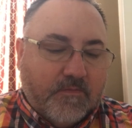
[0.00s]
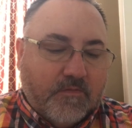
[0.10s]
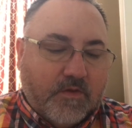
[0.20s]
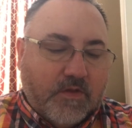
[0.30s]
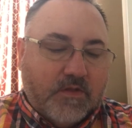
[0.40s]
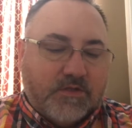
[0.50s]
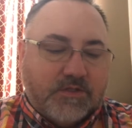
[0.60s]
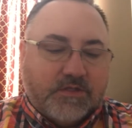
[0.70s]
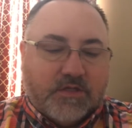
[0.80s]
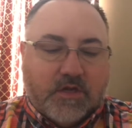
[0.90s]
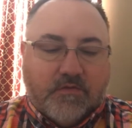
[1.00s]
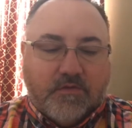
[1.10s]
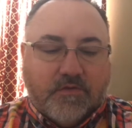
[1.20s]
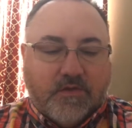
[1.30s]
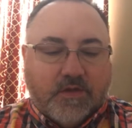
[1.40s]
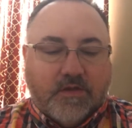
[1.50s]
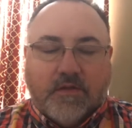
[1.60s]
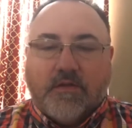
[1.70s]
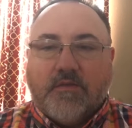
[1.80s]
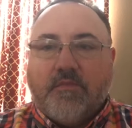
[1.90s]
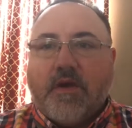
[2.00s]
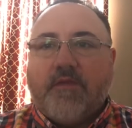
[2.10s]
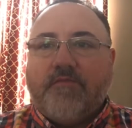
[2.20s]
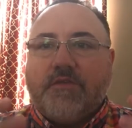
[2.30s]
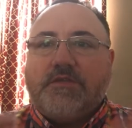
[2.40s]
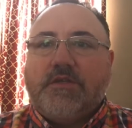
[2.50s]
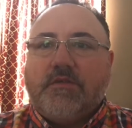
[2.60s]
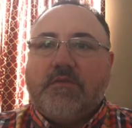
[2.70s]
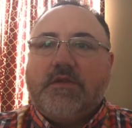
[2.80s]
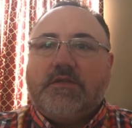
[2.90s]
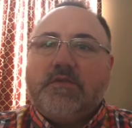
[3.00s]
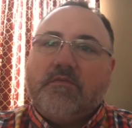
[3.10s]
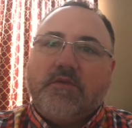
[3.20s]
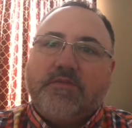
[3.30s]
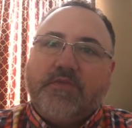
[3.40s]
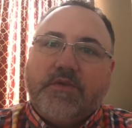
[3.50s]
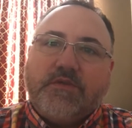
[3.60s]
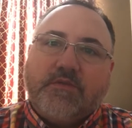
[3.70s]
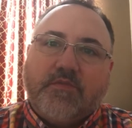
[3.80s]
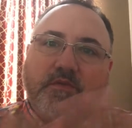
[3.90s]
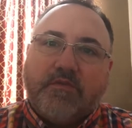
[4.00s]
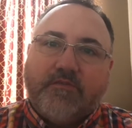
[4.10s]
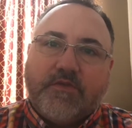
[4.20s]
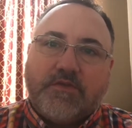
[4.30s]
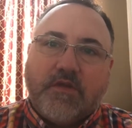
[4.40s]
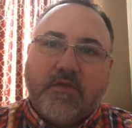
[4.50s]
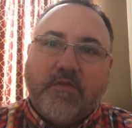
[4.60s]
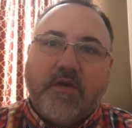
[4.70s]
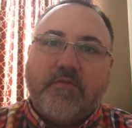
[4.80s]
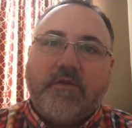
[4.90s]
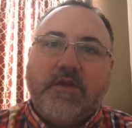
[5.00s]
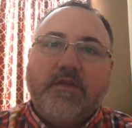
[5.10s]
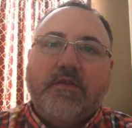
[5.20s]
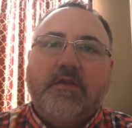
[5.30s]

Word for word: Well, let's just talk real quick. Bottom fishing, what is it? Well, it's pretty simple. Fishing on the bottom, right?